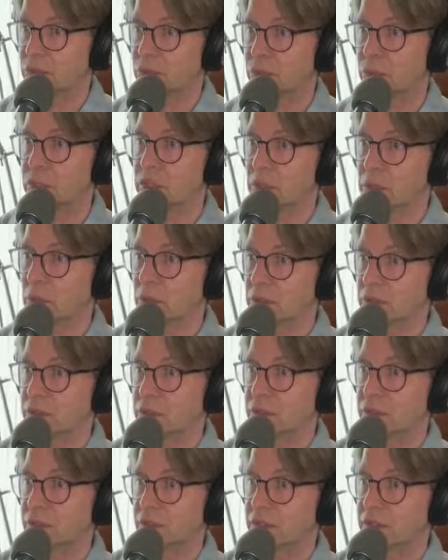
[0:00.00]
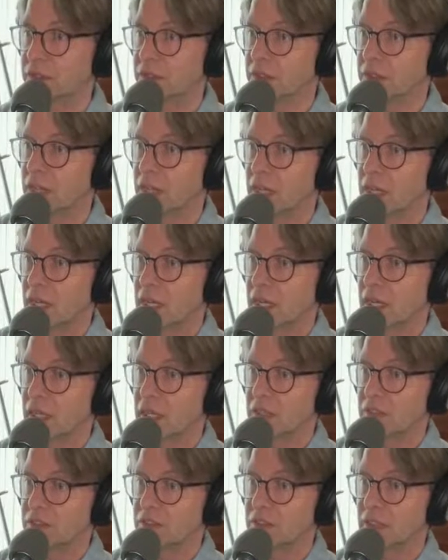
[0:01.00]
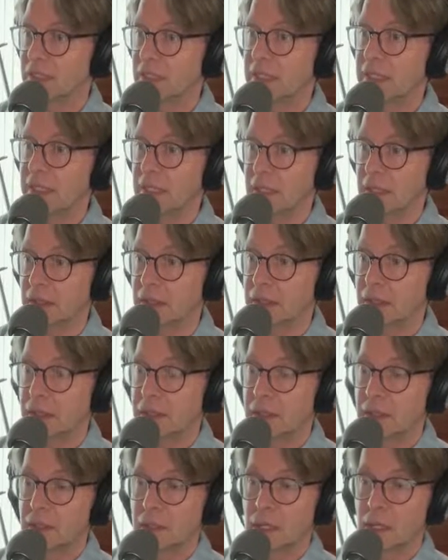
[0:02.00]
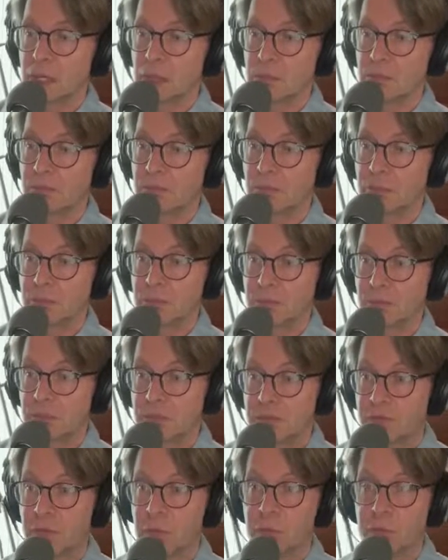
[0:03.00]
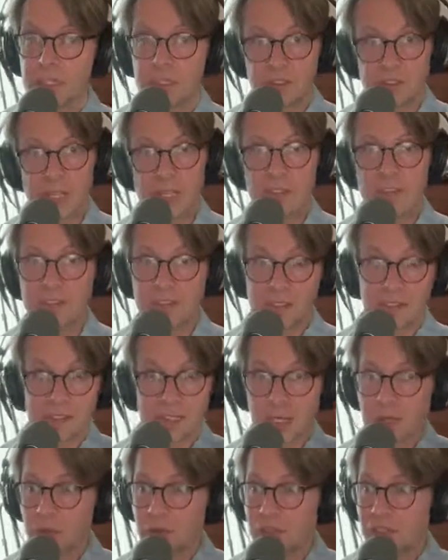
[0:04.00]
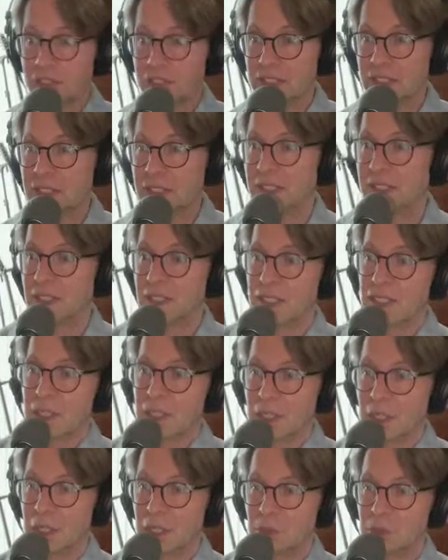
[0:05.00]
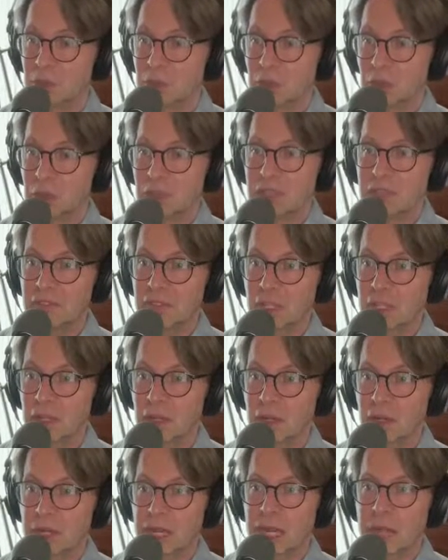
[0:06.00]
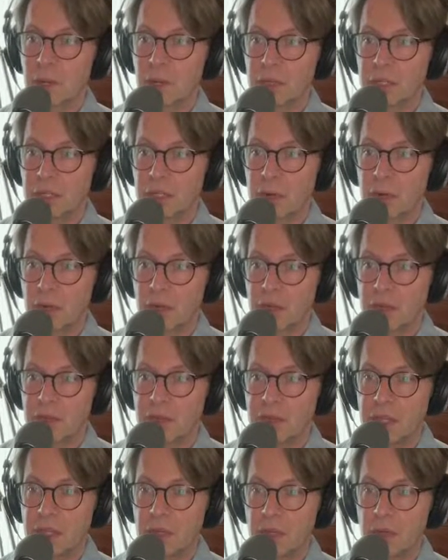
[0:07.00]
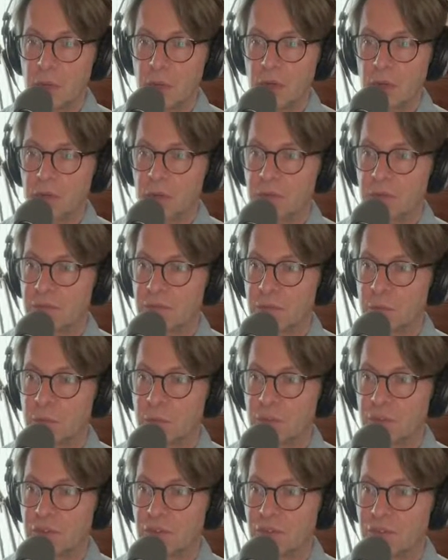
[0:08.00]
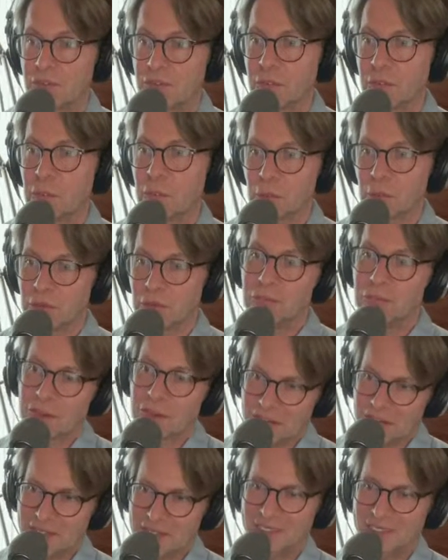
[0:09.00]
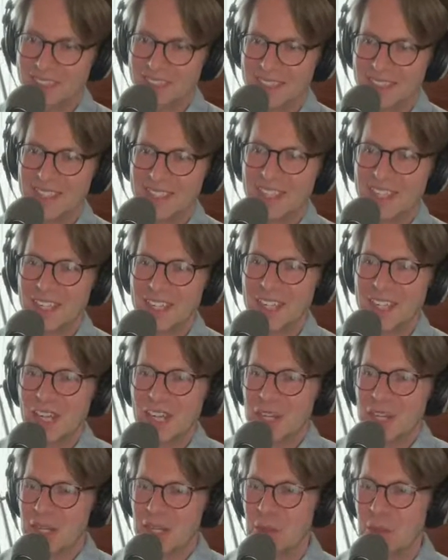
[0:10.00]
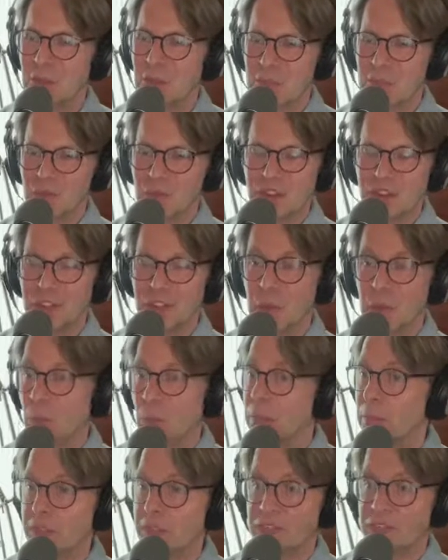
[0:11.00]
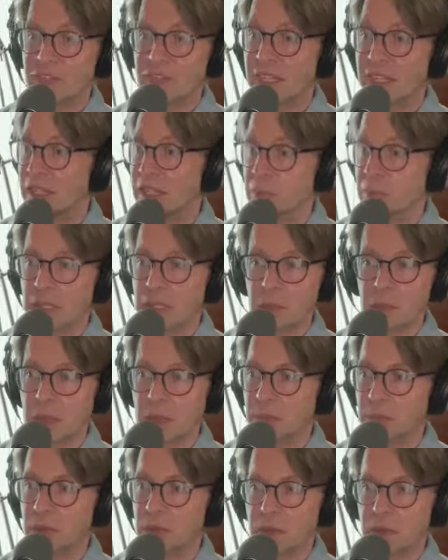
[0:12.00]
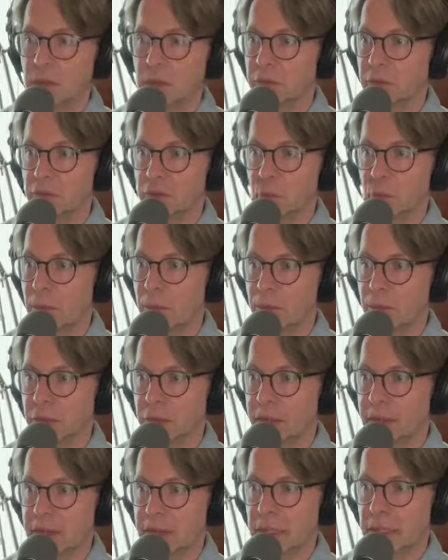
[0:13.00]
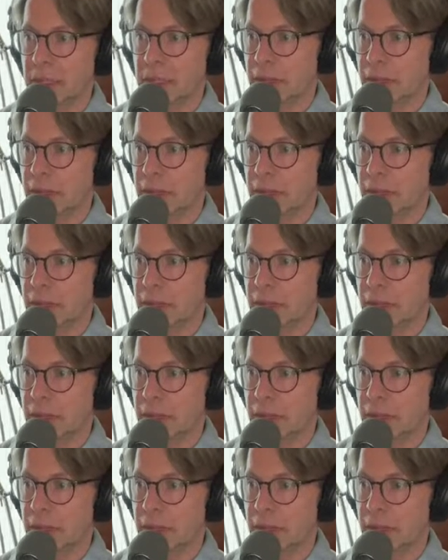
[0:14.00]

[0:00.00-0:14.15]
really wonderful to hear. Sania, from Kazakhstan. Hello, Sania. Good evening, Clark. How are you? I think you are looking forward to the football final. You'll be present at Wembley Stadium. No, I'm not going to Wembley.